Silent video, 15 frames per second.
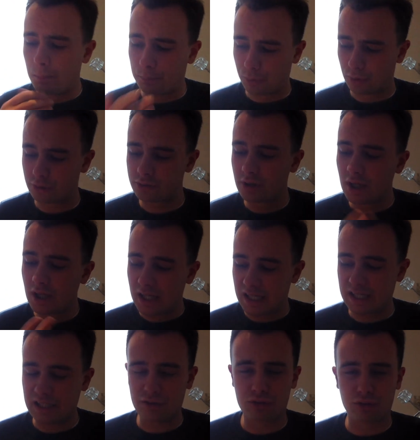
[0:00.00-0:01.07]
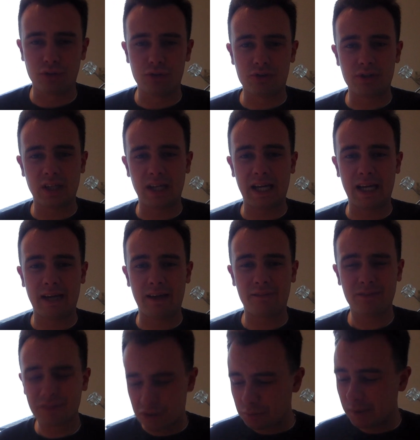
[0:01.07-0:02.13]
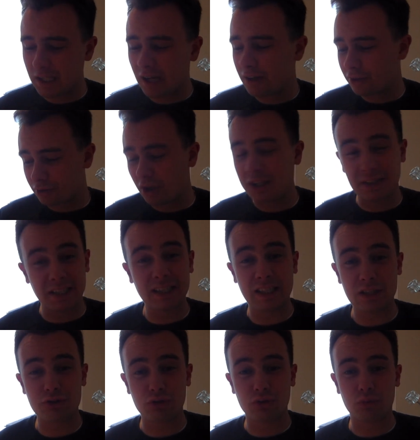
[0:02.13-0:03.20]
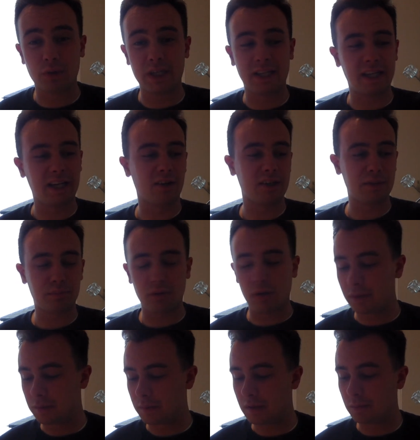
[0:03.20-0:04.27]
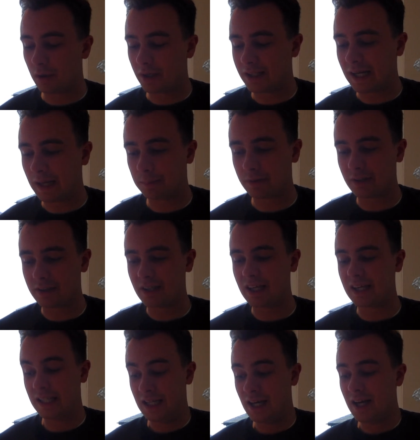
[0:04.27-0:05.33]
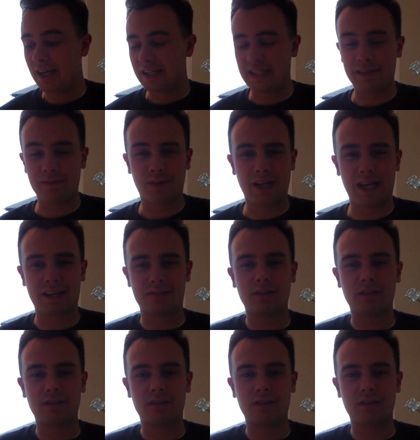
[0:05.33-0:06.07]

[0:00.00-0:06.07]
But he should, to be honest, I think he should win here, and he'd probably be my nap of the day, even